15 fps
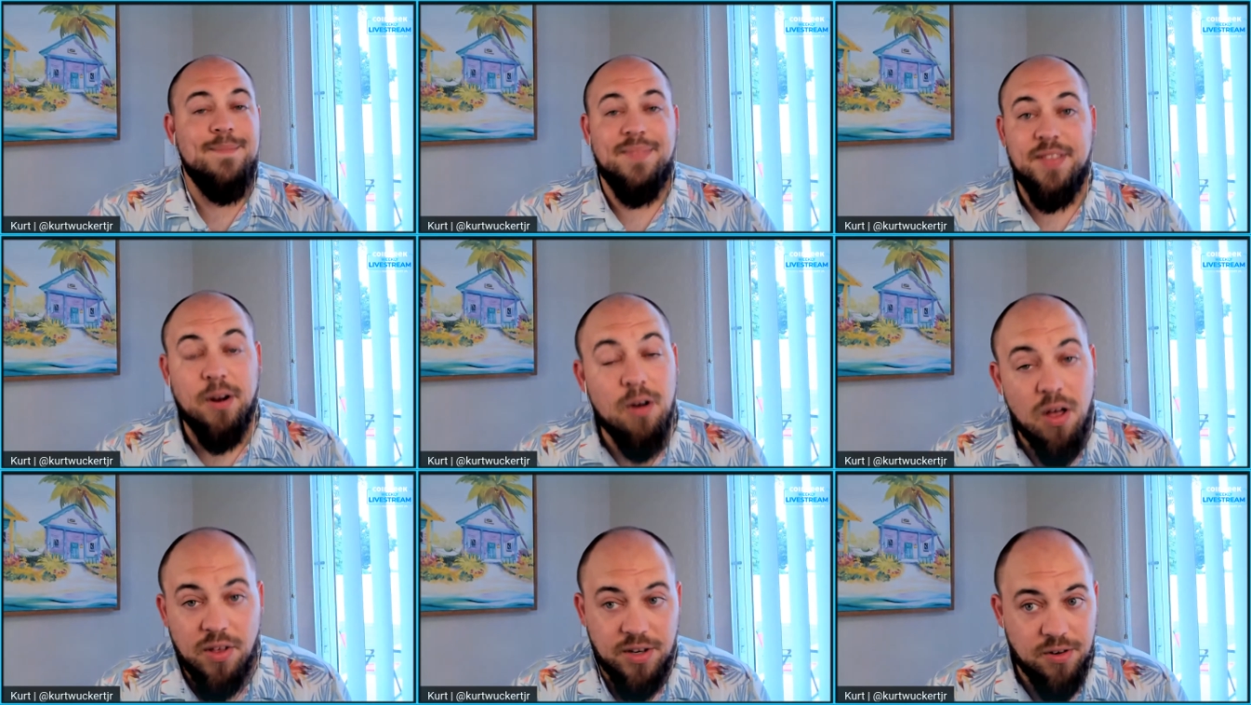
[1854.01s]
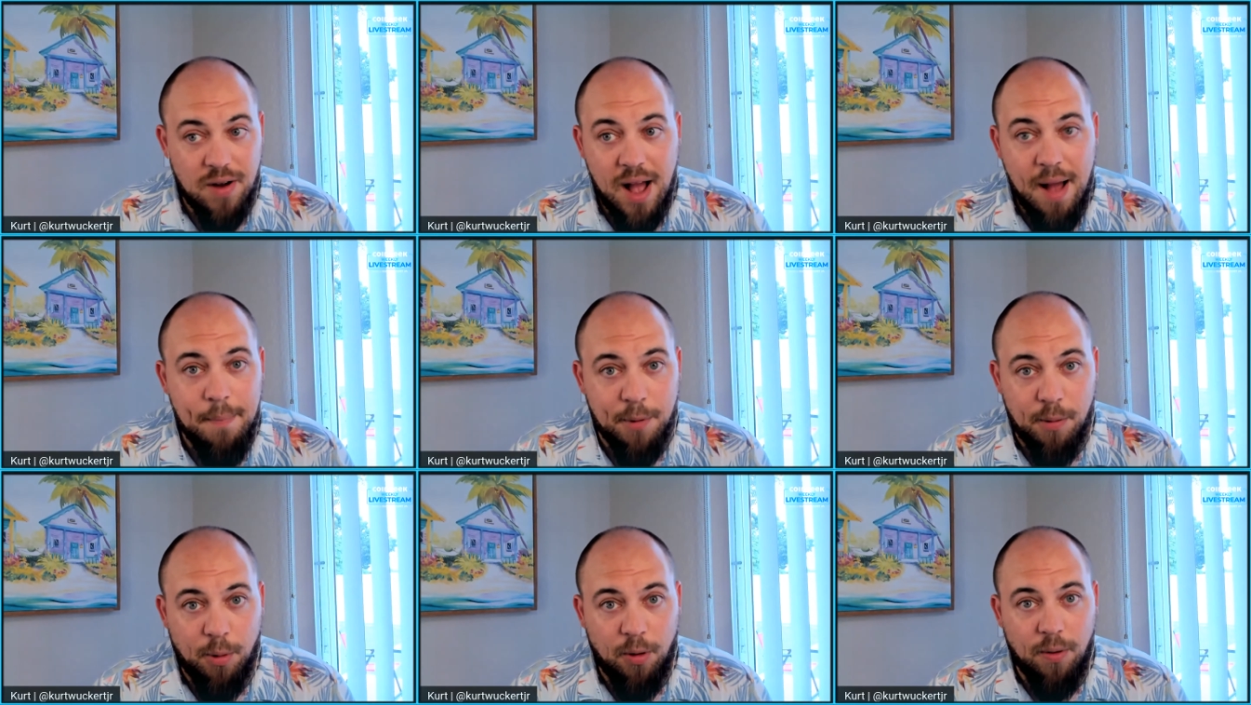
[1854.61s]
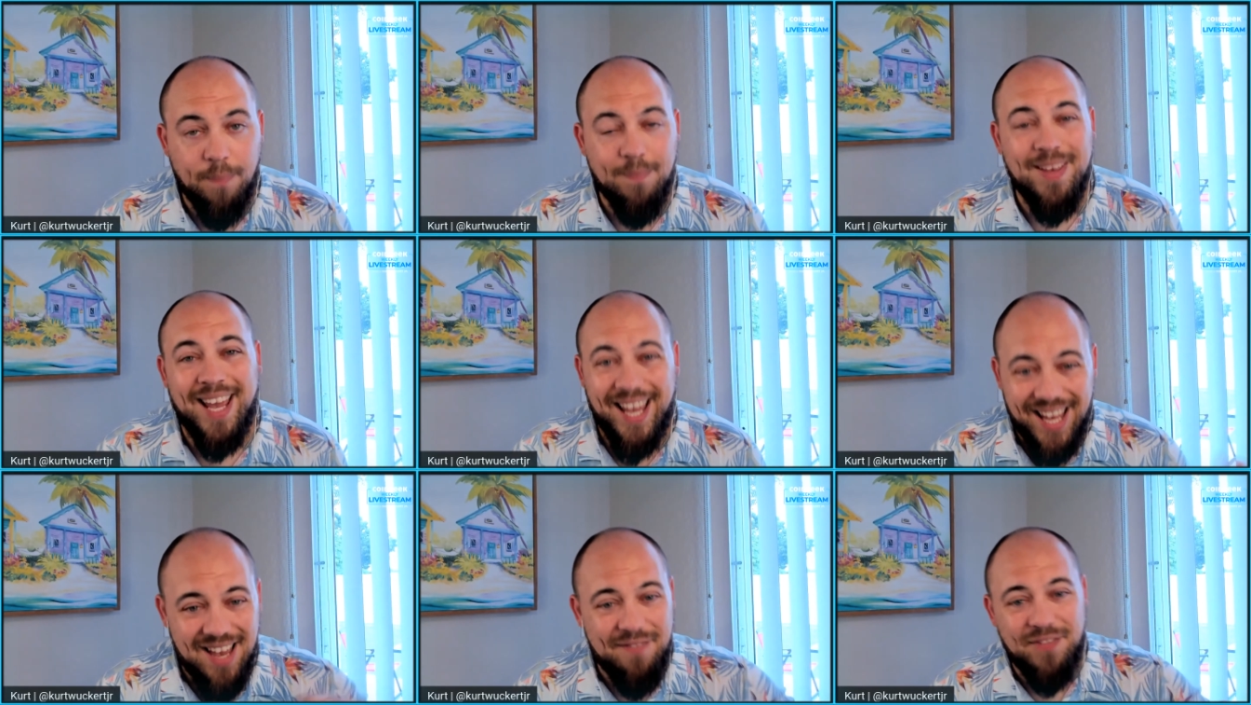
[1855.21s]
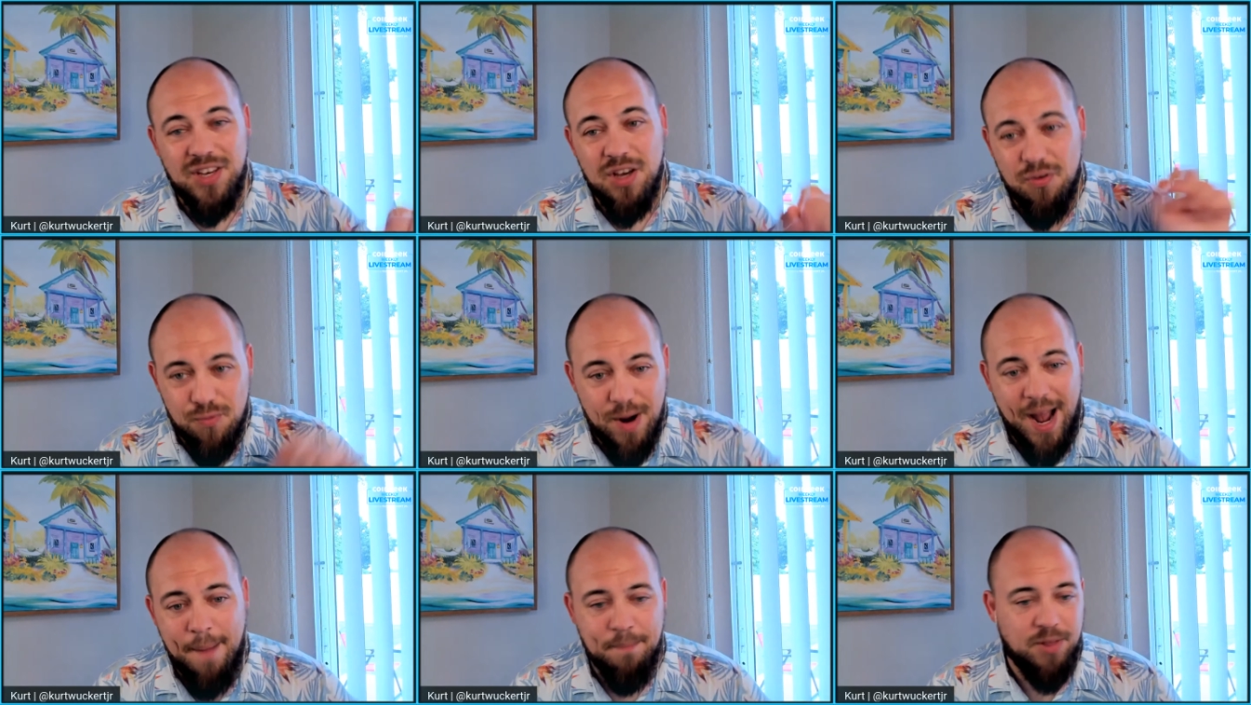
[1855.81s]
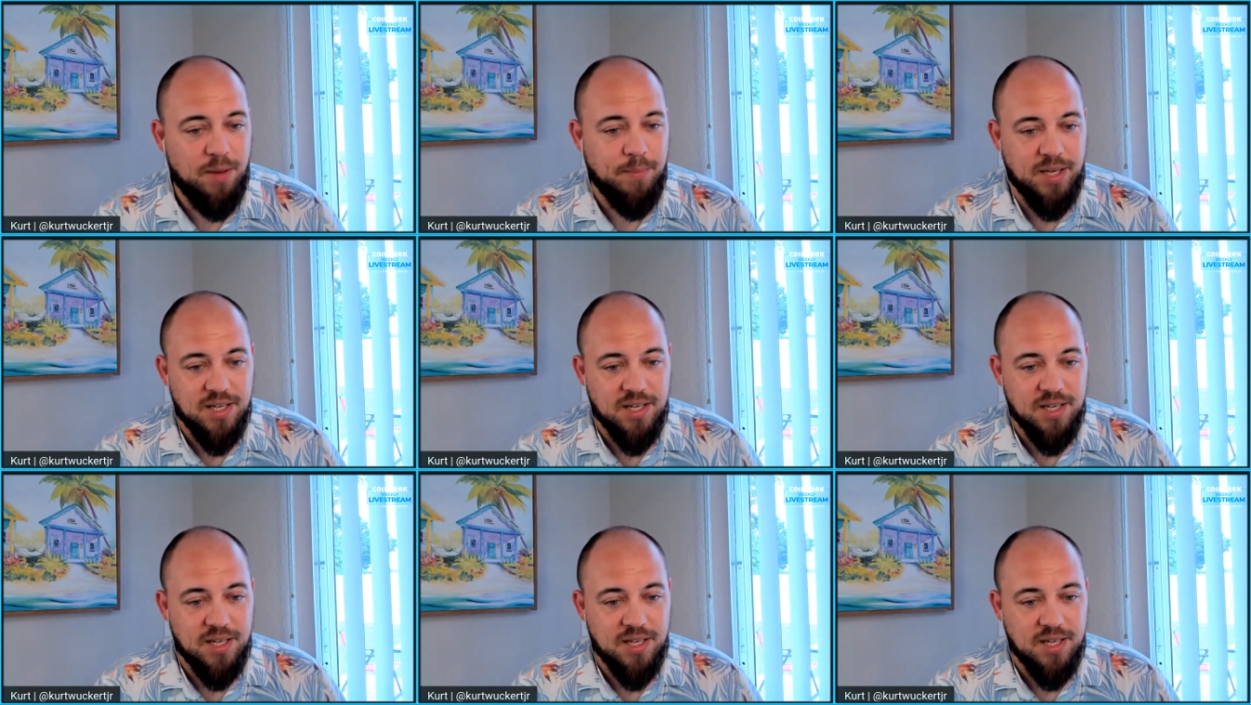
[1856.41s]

They're all interoperable if you wrap them.